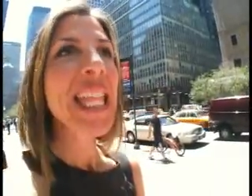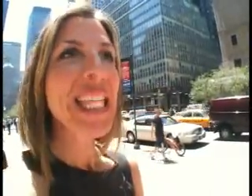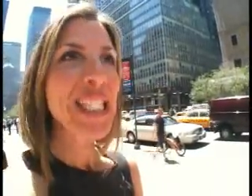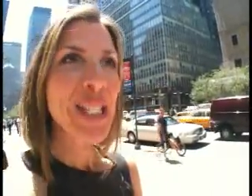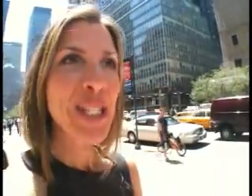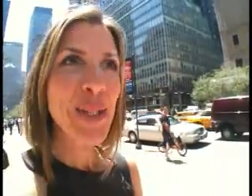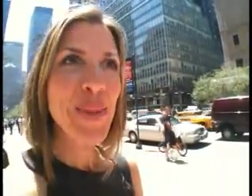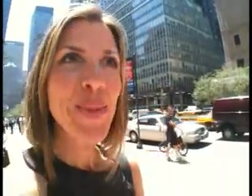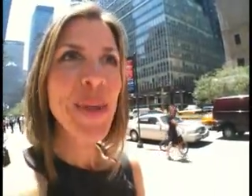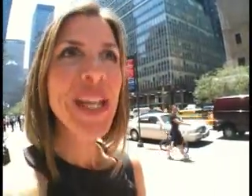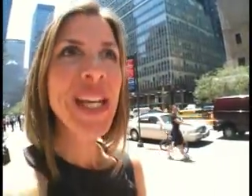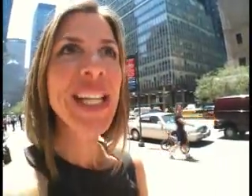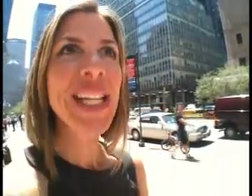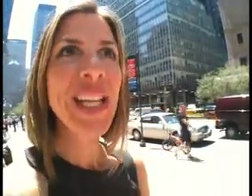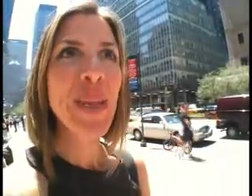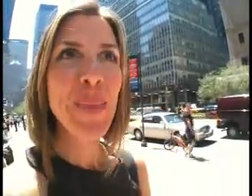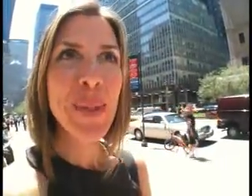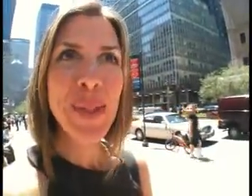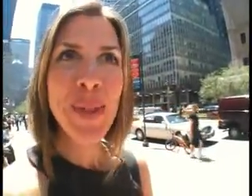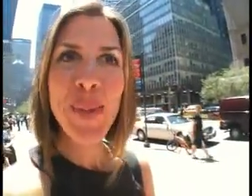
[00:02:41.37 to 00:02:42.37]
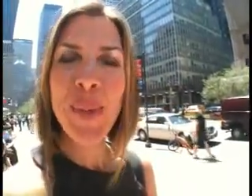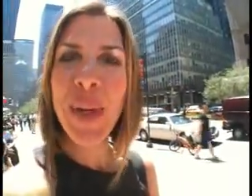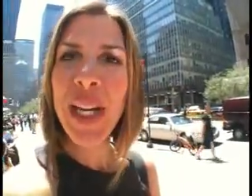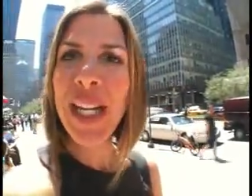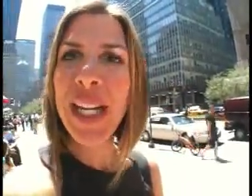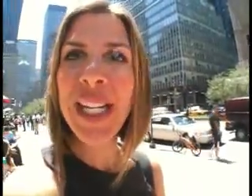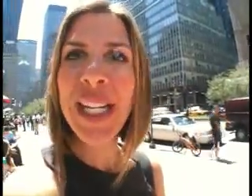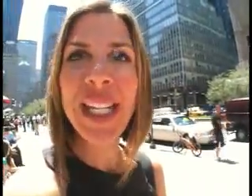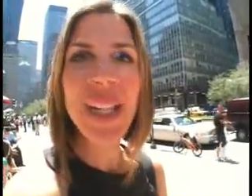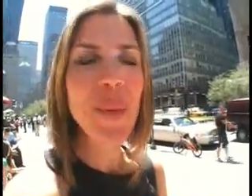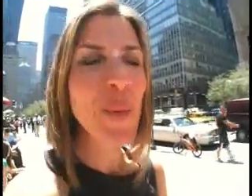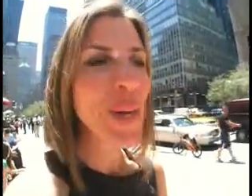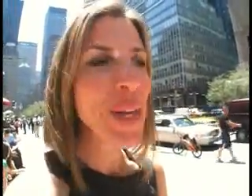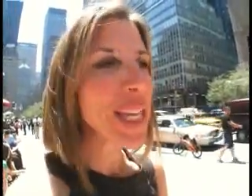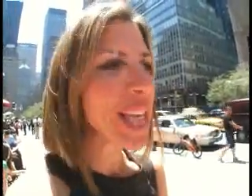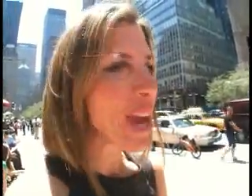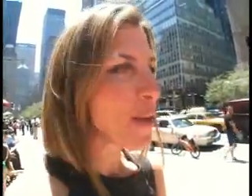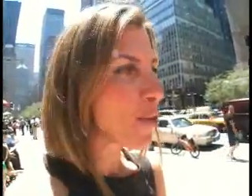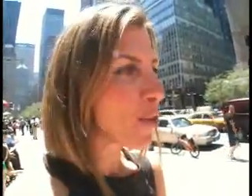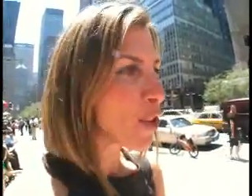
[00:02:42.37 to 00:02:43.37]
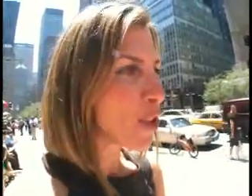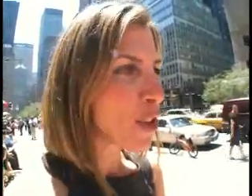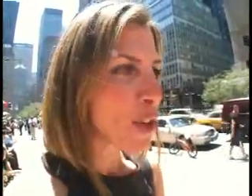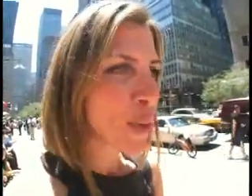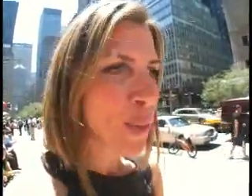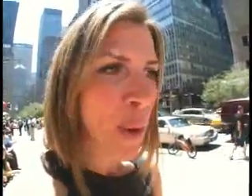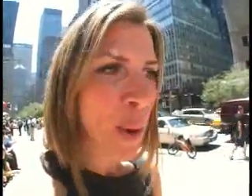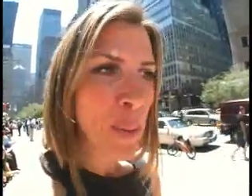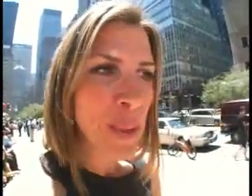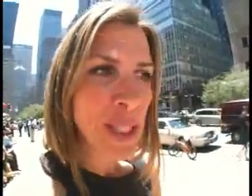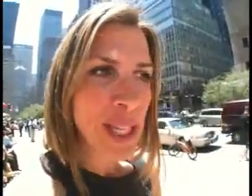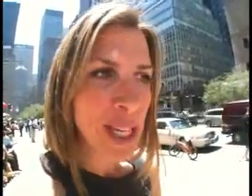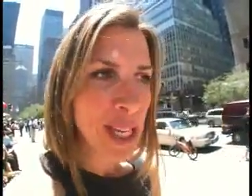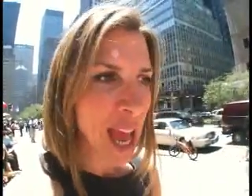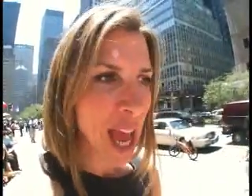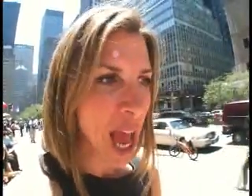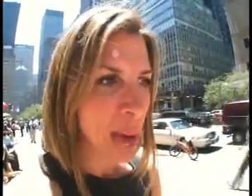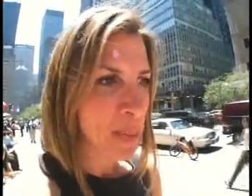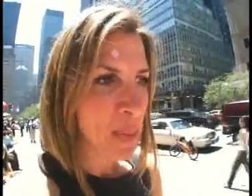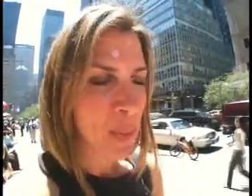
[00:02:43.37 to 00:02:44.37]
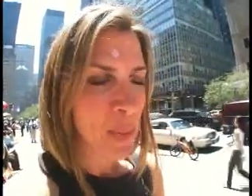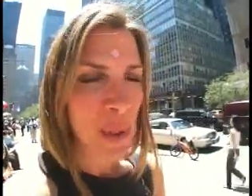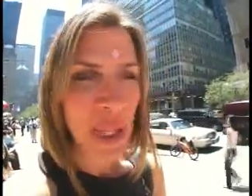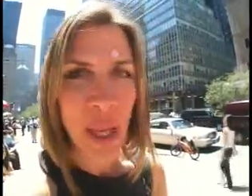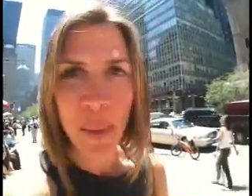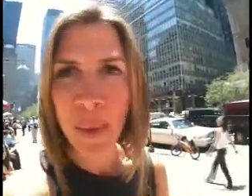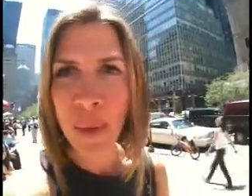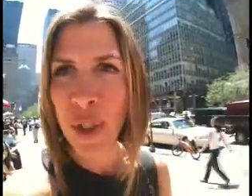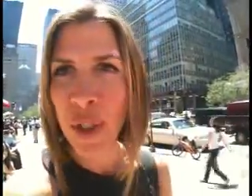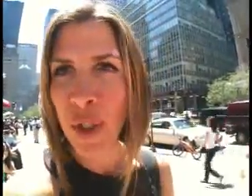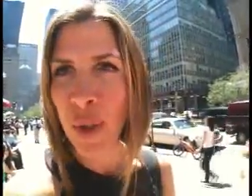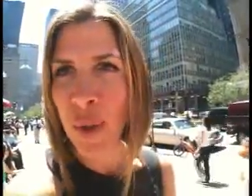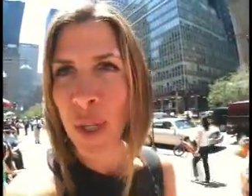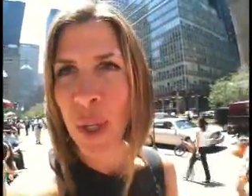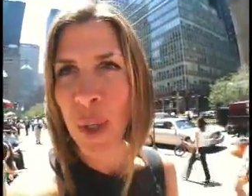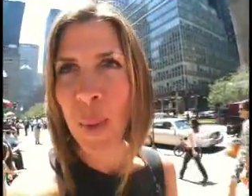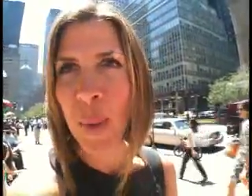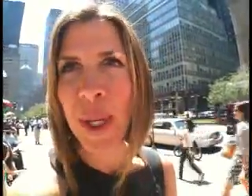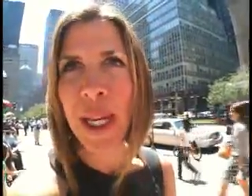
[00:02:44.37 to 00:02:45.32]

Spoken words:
This is real. It was real. We never knew what was going to happen when they were shooting.